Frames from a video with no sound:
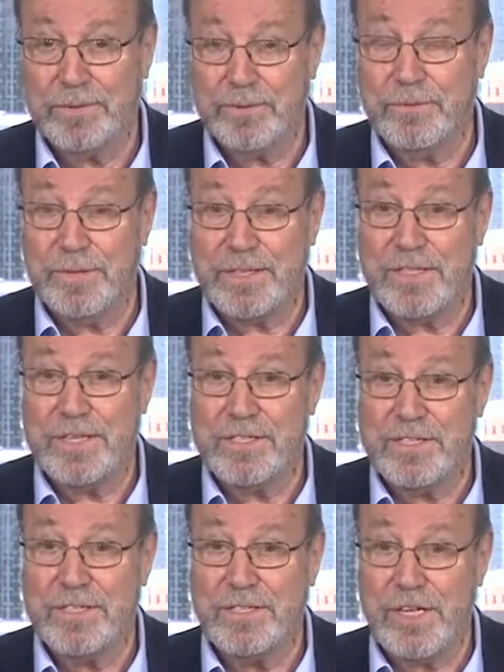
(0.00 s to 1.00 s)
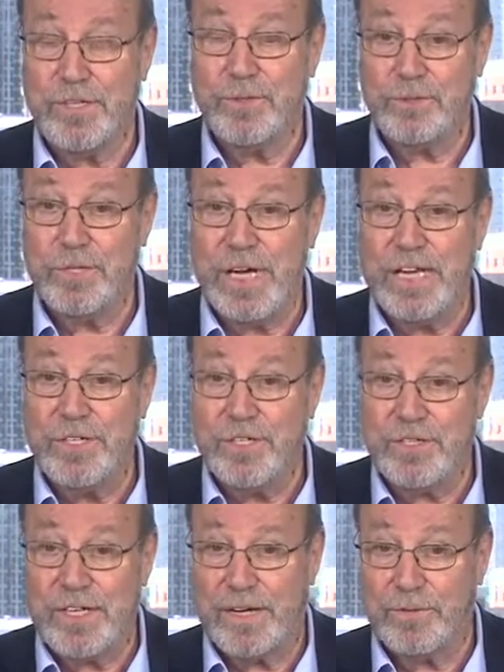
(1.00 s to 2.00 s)
With these additional
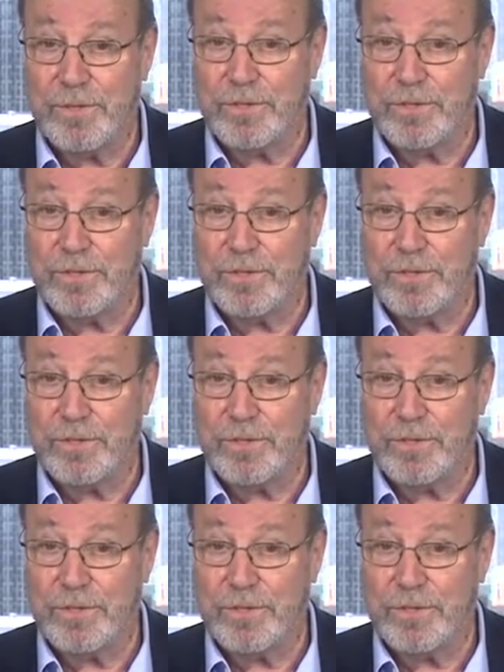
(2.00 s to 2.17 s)
changes that were